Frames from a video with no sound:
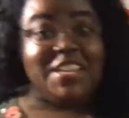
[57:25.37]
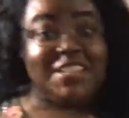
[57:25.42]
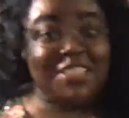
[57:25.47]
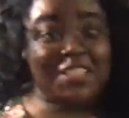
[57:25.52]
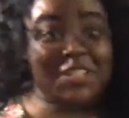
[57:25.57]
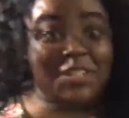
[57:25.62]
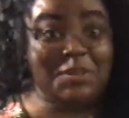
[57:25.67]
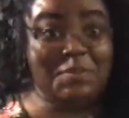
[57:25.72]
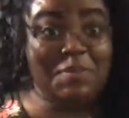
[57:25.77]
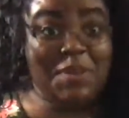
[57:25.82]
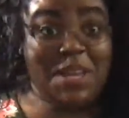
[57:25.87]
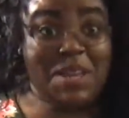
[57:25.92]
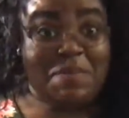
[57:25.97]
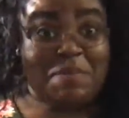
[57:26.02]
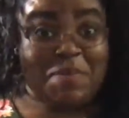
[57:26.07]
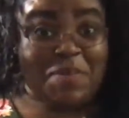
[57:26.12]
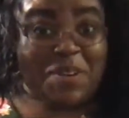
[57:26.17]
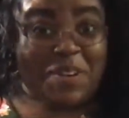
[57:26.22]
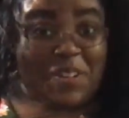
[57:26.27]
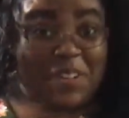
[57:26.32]
little
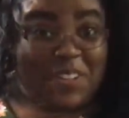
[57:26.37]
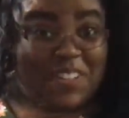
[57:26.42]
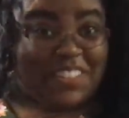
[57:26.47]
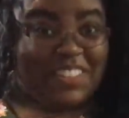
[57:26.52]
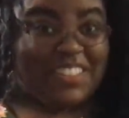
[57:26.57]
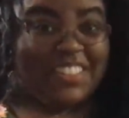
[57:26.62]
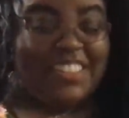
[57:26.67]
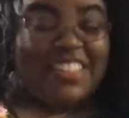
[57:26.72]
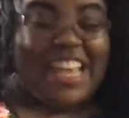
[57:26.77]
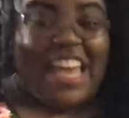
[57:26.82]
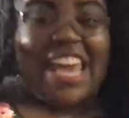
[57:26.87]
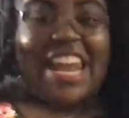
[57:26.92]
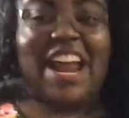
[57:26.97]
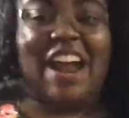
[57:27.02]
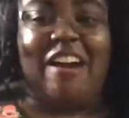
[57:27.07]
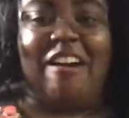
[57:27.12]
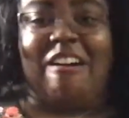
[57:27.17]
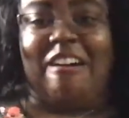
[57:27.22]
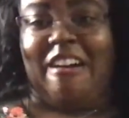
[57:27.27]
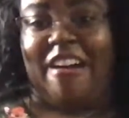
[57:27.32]
people that
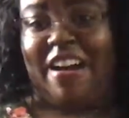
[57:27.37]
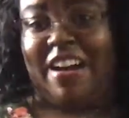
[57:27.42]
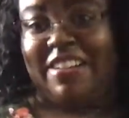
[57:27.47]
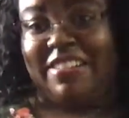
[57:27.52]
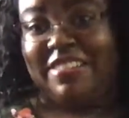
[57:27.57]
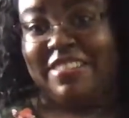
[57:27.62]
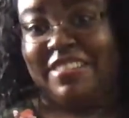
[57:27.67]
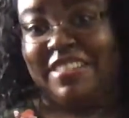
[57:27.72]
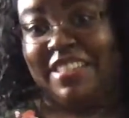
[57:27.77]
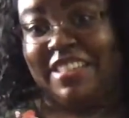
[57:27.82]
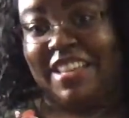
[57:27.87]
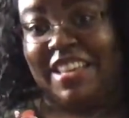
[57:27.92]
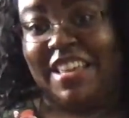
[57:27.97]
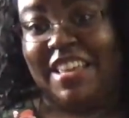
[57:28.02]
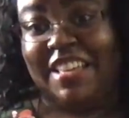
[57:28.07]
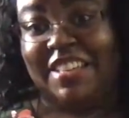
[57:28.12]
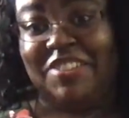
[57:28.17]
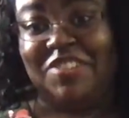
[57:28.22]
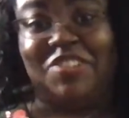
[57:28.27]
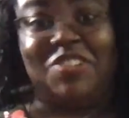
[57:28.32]
are
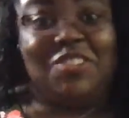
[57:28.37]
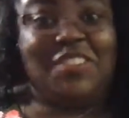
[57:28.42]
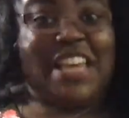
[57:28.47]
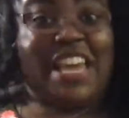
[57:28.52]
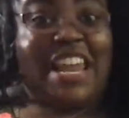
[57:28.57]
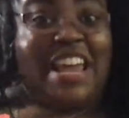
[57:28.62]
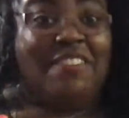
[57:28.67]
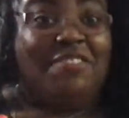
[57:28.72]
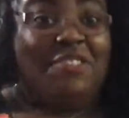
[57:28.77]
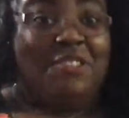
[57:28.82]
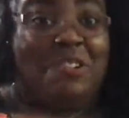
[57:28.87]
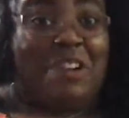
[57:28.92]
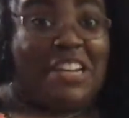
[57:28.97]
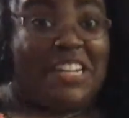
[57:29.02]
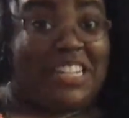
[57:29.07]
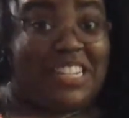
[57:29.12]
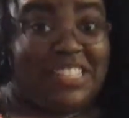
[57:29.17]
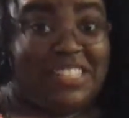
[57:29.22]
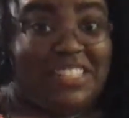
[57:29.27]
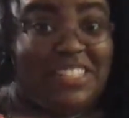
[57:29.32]
that have joined
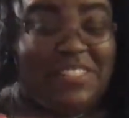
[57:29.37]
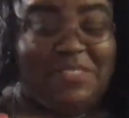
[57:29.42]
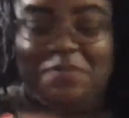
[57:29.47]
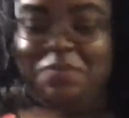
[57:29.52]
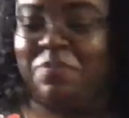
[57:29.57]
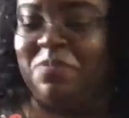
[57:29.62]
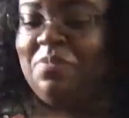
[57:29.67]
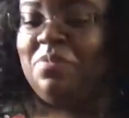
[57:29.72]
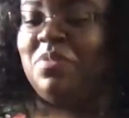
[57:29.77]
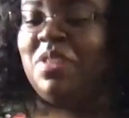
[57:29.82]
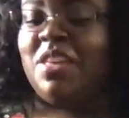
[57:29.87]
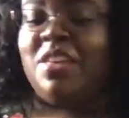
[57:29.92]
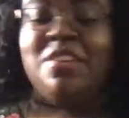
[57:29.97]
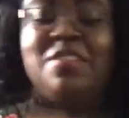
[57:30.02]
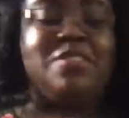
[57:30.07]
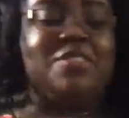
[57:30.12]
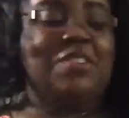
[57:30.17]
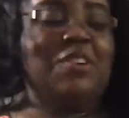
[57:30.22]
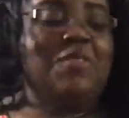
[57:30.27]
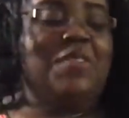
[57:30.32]
us.
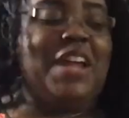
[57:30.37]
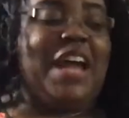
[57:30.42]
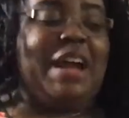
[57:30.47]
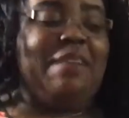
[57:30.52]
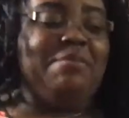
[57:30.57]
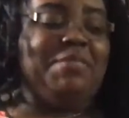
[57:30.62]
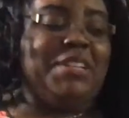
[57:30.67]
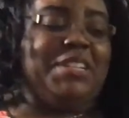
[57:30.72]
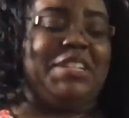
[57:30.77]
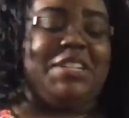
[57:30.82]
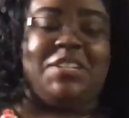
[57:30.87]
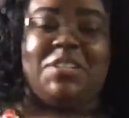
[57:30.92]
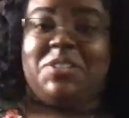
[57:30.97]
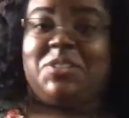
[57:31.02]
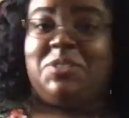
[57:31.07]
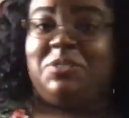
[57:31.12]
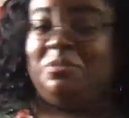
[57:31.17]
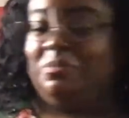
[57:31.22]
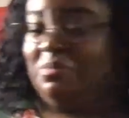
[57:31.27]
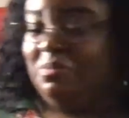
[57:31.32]
So what I'm going to
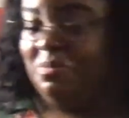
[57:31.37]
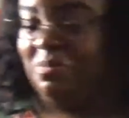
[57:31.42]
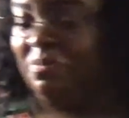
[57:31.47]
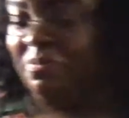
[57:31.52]
do